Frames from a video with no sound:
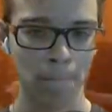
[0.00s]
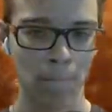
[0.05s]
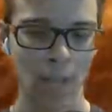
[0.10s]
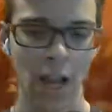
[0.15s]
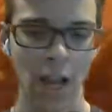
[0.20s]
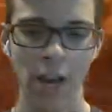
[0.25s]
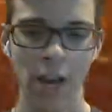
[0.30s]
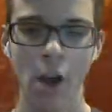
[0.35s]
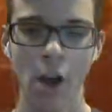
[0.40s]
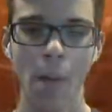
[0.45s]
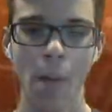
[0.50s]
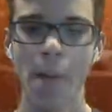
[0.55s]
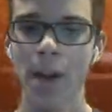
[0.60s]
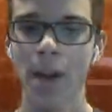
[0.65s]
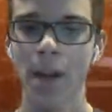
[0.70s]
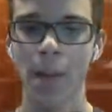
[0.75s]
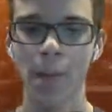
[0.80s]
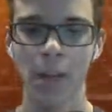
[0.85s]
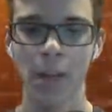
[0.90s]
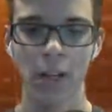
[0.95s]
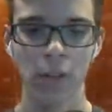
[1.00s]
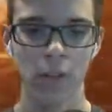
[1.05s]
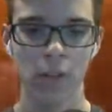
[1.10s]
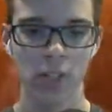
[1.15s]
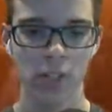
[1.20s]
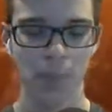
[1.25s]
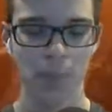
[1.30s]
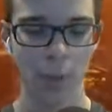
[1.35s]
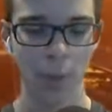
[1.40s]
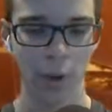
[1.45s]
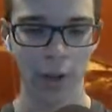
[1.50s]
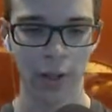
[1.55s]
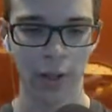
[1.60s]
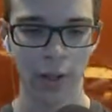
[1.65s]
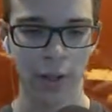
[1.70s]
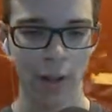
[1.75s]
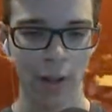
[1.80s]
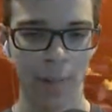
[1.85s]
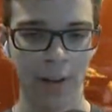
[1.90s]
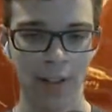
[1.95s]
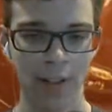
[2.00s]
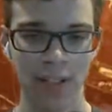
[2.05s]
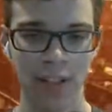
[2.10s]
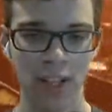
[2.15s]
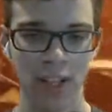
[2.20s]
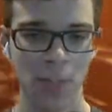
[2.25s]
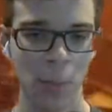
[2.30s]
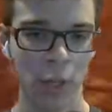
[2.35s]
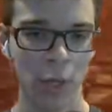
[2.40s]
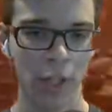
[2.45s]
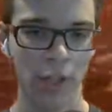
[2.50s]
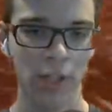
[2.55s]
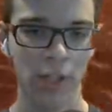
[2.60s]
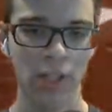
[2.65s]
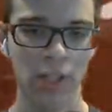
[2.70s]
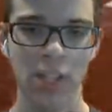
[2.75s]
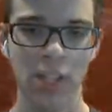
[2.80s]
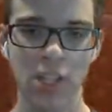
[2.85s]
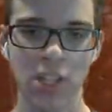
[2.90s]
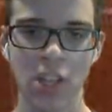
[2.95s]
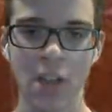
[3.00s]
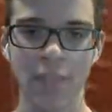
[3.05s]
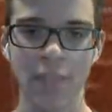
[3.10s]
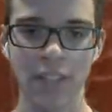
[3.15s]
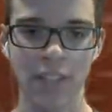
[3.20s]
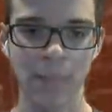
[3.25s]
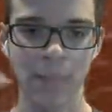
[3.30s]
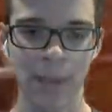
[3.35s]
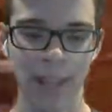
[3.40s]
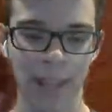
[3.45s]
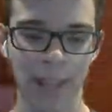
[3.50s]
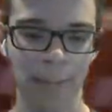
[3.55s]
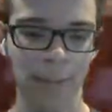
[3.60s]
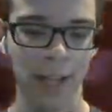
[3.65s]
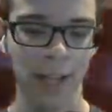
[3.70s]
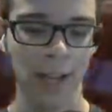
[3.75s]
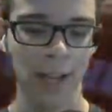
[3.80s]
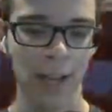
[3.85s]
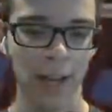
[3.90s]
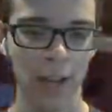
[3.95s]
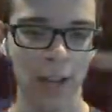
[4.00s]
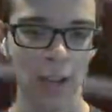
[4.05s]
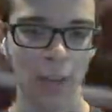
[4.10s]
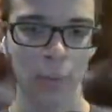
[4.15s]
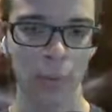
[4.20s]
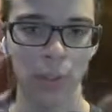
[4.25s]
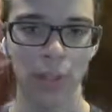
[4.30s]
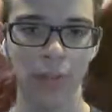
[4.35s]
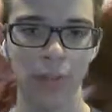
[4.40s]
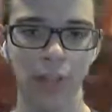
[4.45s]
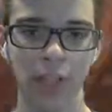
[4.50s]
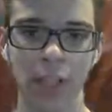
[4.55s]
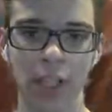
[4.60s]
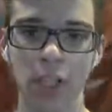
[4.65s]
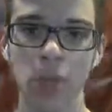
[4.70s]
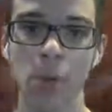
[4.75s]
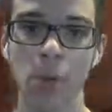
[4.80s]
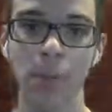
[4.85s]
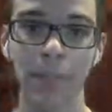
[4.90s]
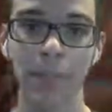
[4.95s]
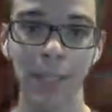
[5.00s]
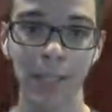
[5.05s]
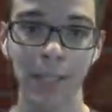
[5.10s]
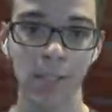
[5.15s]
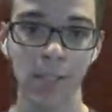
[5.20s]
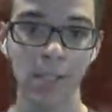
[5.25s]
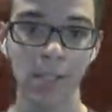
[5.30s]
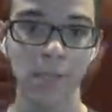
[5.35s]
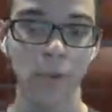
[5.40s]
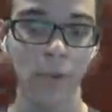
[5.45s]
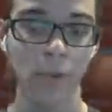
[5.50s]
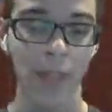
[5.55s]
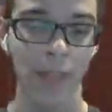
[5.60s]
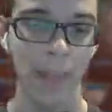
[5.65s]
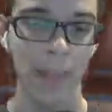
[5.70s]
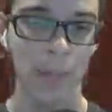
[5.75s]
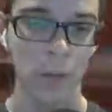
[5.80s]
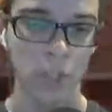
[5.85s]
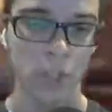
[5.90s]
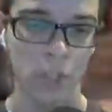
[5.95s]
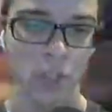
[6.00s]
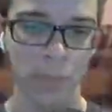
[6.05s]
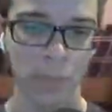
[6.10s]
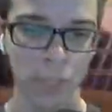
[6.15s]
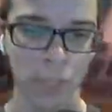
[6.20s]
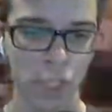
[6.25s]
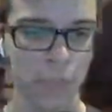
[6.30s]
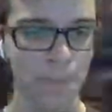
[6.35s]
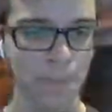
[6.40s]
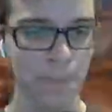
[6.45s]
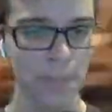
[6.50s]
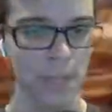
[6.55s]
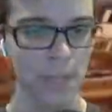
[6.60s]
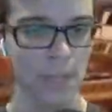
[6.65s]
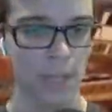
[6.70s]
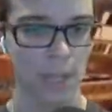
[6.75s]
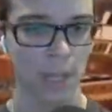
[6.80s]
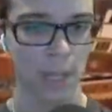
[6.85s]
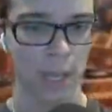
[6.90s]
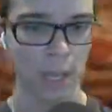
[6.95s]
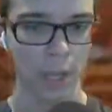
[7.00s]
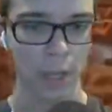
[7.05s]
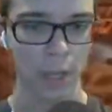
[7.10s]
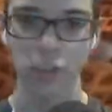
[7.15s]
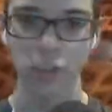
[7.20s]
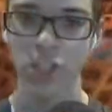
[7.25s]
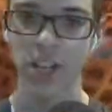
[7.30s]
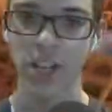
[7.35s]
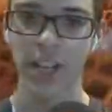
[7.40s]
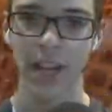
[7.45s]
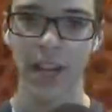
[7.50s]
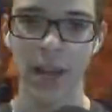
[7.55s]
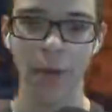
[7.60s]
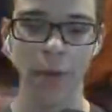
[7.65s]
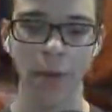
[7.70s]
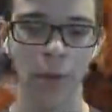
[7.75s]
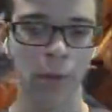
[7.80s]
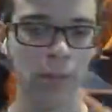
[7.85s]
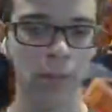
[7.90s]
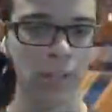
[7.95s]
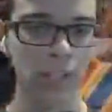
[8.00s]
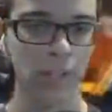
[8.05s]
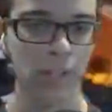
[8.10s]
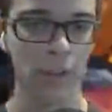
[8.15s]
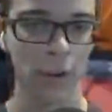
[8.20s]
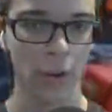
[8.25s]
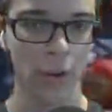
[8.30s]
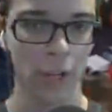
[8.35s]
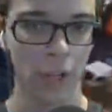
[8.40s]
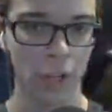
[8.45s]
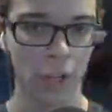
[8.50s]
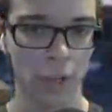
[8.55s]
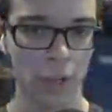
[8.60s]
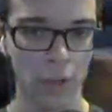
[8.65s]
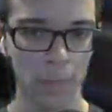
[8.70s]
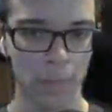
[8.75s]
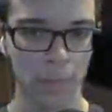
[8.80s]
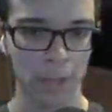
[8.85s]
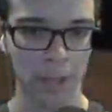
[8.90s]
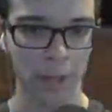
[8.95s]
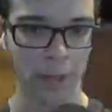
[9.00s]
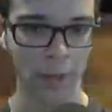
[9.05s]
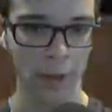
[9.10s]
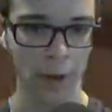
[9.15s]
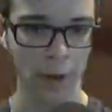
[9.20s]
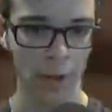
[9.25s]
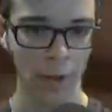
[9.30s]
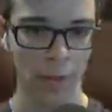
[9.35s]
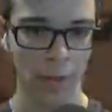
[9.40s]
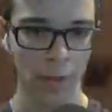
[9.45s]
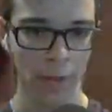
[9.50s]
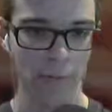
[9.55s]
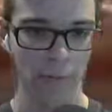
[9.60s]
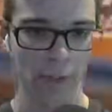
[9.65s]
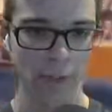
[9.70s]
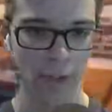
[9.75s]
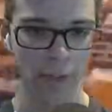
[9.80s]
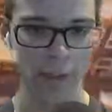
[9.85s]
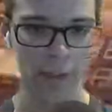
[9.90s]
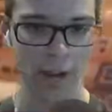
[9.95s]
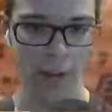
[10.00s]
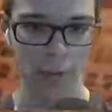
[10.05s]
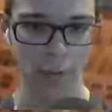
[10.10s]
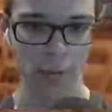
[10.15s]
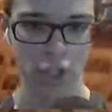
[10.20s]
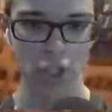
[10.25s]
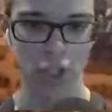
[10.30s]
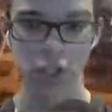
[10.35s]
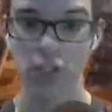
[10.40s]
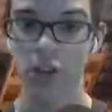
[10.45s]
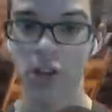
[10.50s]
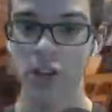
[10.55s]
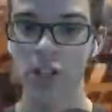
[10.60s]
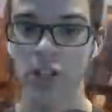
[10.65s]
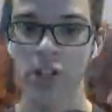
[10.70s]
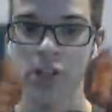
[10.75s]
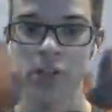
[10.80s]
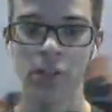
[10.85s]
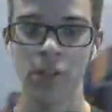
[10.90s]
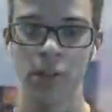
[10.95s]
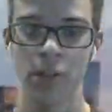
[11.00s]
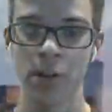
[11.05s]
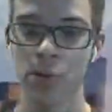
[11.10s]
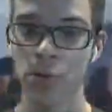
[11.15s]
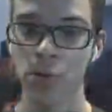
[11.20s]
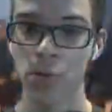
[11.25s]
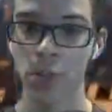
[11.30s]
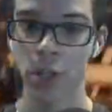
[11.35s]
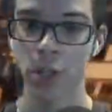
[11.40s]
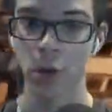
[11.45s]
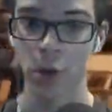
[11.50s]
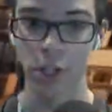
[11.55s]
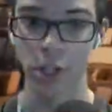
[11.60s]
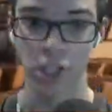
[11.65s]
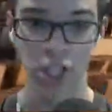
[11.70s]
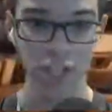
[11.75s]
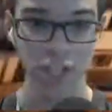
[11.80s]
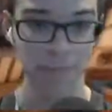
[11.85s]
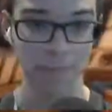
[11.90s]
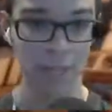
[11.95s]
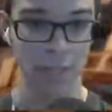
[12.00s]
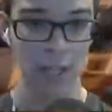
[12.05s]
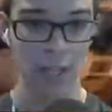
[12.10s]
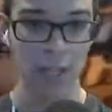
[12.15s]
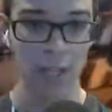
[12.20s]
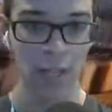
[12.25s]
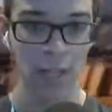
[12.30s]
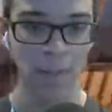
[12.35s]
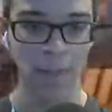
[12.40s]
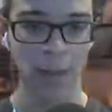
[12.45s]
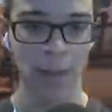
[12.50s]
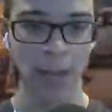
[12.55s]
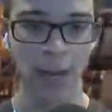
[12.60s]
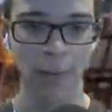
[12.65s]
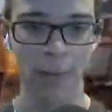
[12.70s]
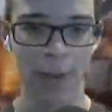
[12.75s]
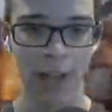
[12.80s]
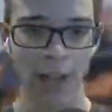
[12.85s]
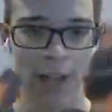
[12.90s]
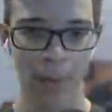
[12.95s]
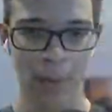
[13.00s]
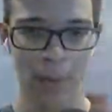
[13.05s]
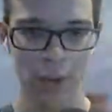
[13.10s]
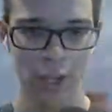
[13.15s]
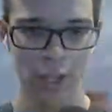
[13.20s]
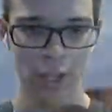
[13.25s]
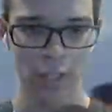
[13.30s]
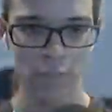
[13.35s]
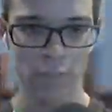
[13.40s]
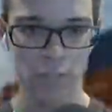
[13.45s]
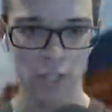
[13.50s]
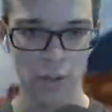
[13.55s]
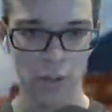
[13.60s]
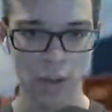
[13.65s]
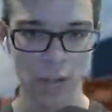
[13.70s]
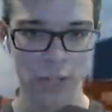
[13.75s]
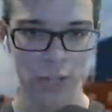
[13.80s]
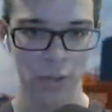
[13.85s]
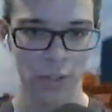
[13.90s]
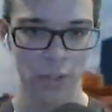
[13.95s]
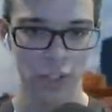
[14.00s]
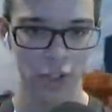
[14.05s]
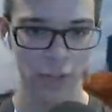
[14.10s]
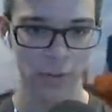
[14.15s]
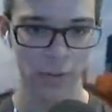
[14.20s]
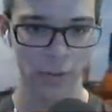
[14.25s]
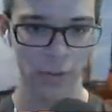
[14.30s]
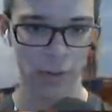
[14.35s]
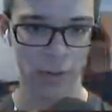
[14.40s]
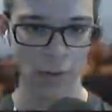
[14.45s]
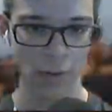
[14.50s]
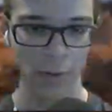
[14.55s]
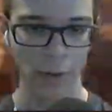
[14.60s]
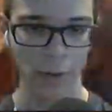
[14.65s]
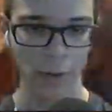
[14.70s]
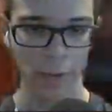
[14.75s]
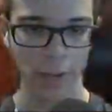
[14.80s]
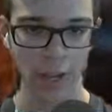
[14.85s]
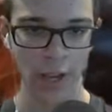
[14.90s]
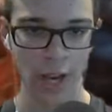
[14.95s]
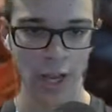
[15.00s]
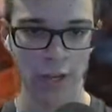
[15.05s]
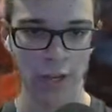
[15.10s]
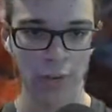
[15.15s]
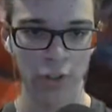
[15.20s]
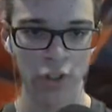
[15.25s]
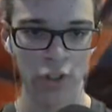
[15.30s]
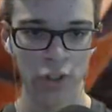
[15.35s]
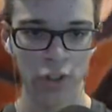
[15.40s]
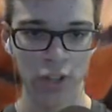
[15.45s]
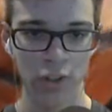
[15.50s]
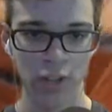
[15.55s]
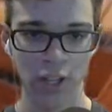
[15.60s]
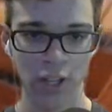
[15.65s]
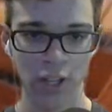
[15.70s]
I don't know, I'm not gonna do any spoilers. I'm not gonna say any spoilers in case you haven't seen my gameplay on it. I will leave a link to a playlist for that in the description. Go check it out. It was a very good playthrough, other than the fact that I just started YouTube and it was really cringy. But anyway, yeah, pretty awesome suit. I do enjoy free roaming with it. I do enjoy using